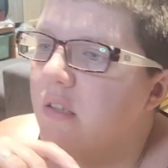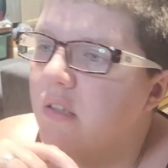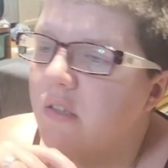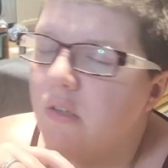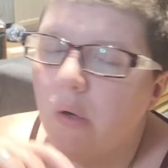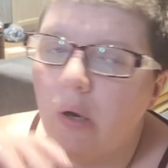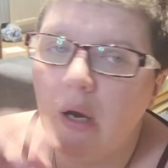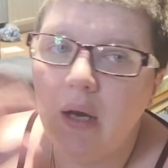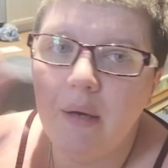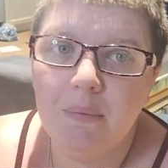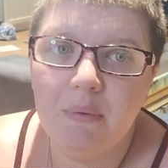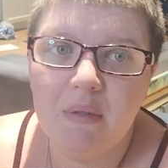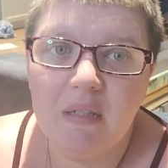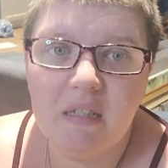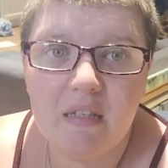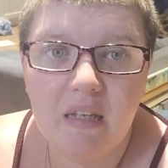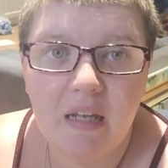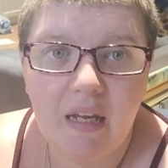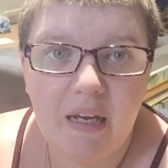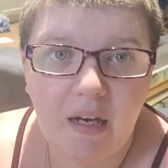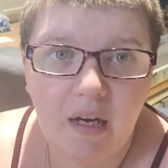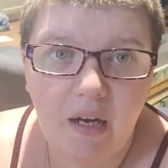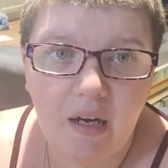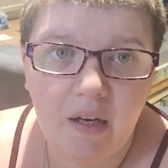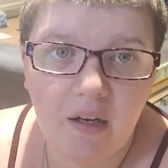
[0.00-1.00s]
So I was
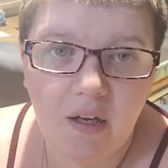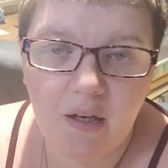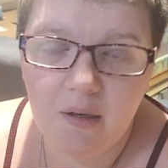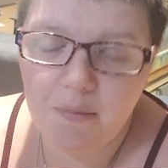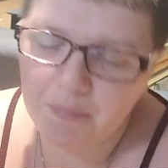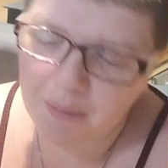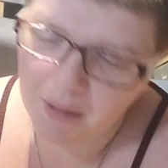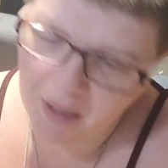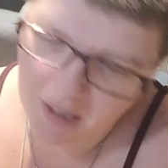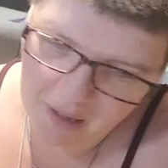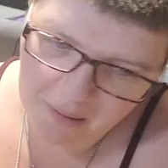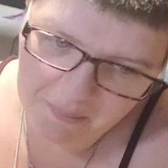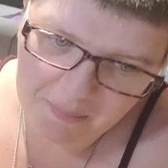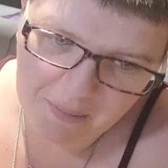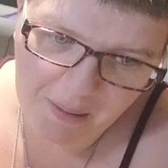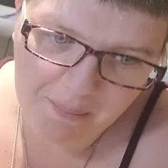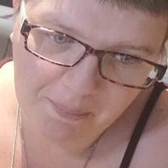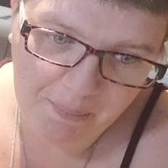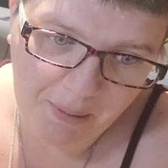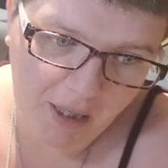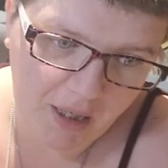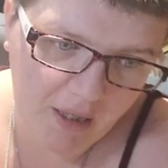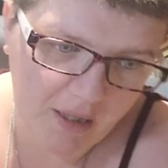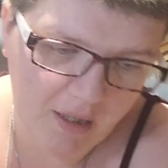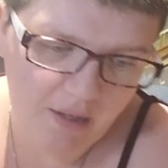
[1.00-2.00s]
like, I got a bug up my
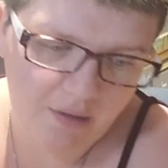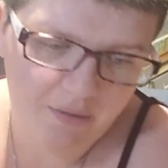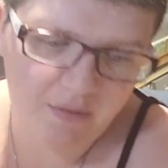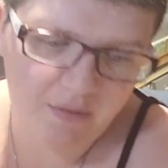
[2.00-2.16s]
butt,